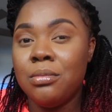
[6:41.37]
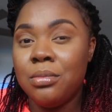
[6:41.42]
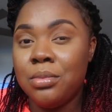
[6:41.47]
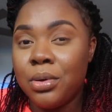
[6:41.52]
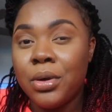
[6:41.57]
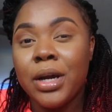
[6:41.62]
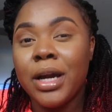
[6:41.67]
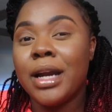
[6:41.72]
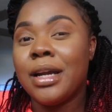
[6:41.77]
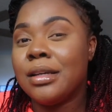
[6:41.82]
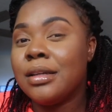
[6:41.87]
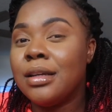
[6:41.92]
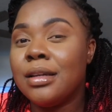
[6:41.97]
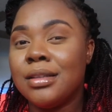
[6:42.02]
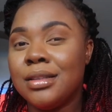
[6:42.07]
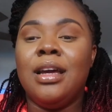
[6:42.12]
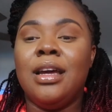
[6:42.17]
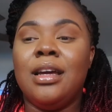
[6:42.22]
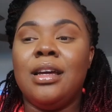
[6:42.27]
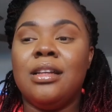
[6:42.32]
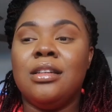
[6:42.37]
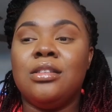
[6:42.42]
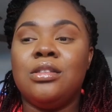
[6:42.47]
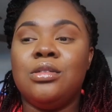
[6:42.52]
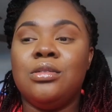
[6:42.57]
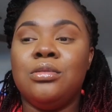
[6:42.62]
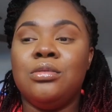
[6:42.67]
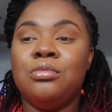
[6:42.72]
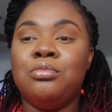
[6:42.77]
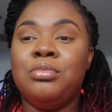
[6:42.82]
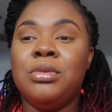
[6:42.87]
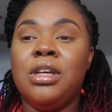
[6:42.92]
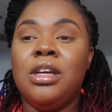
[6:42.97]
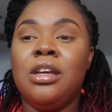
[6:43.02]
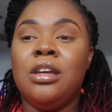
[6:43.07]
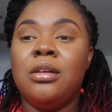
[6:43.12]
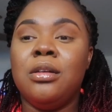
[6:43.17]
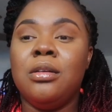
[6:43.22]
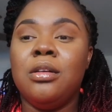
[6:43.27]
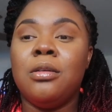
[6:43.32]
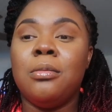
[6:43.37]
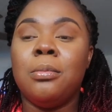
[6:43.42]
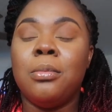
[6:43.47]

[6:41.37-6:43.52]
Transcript: pregnant, and to be